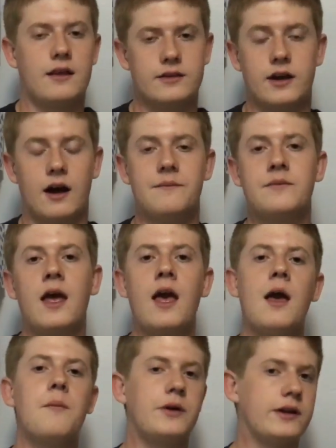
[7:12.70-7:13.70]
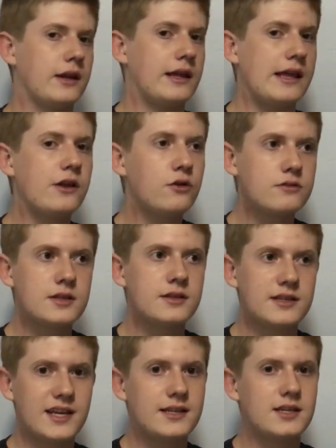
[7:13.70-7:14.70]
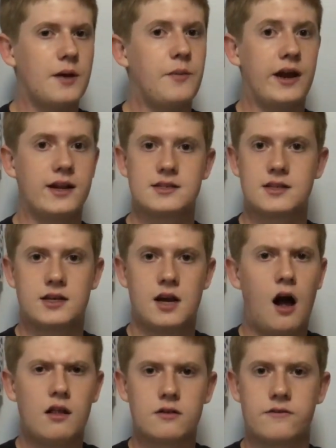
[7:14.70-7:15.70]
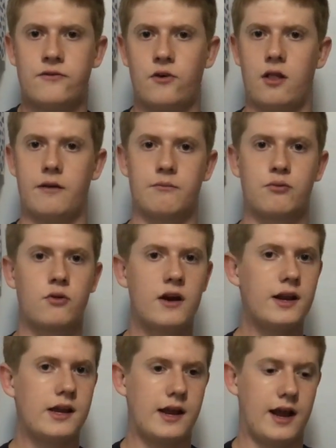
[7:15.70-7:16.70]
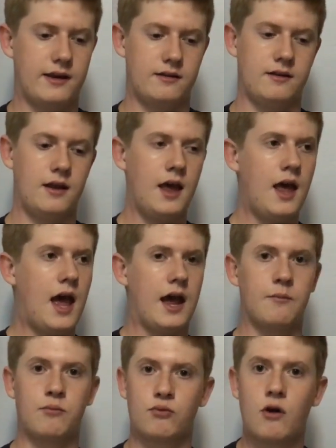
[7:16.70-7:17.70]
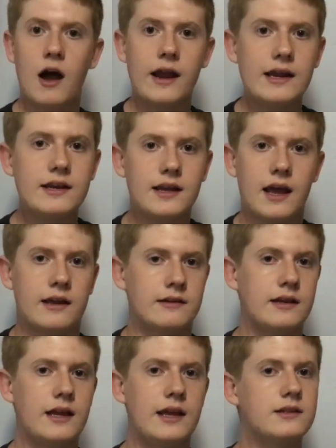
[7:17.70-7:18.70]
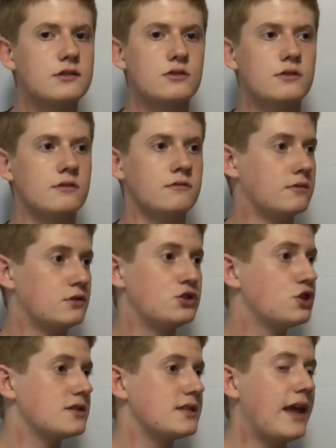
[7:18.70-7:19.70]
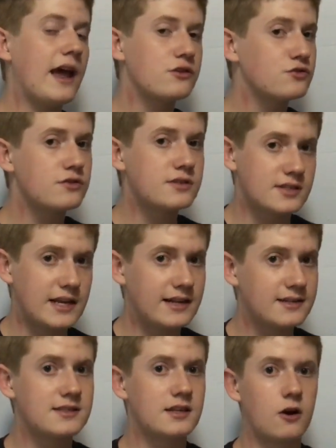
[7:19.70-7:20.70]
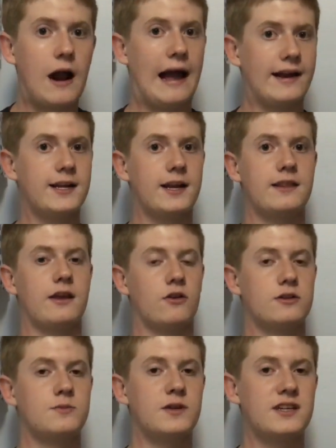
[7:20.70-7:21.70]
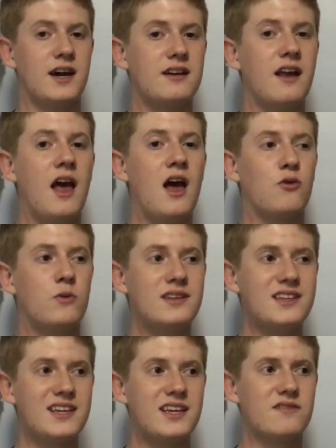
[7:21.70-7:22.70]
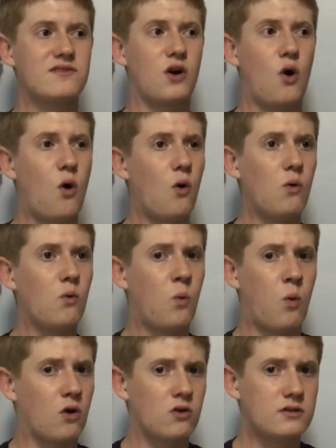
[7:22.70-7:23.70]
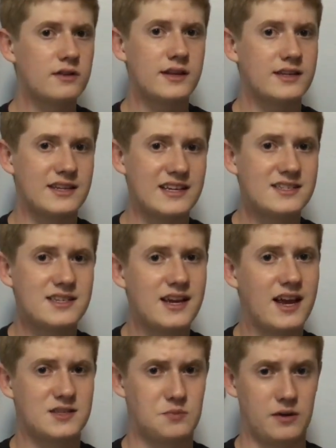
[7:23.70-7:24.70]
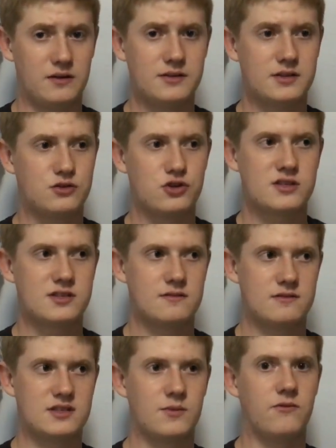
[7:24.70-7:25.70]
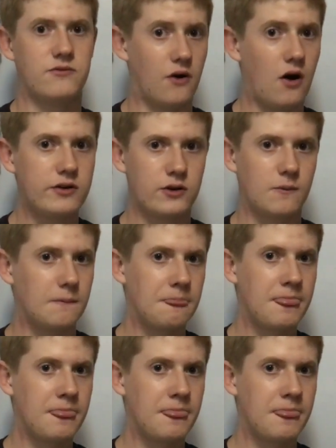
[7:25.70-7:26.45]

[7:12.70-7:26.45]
Duh. But he goes in the daytime, and it's colorful and pretty and bright, and it just the extra scenes that are added in the Ultimate Cut really give the whole world that DC has built just some volume.